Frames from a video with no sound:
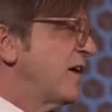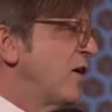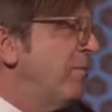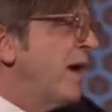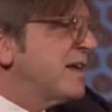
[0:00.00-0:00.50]

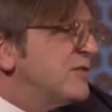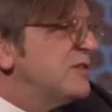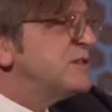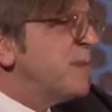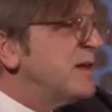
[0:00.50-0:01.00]
I go
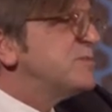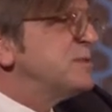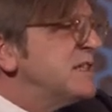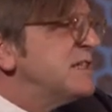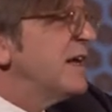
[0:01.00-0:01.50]
back to the
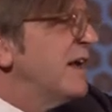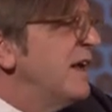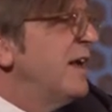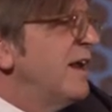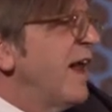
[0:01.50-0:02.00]
Spanish
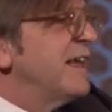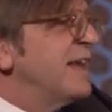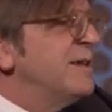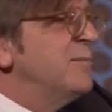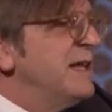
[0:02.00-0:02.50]
peseta
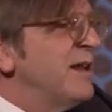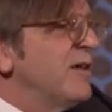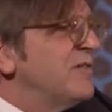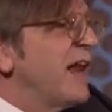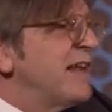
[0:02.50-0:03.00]
like in the
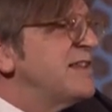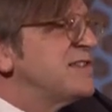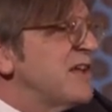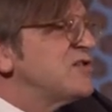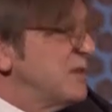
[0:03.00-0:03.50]
middle of the
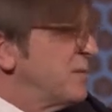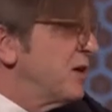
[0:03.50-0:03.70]
19th century,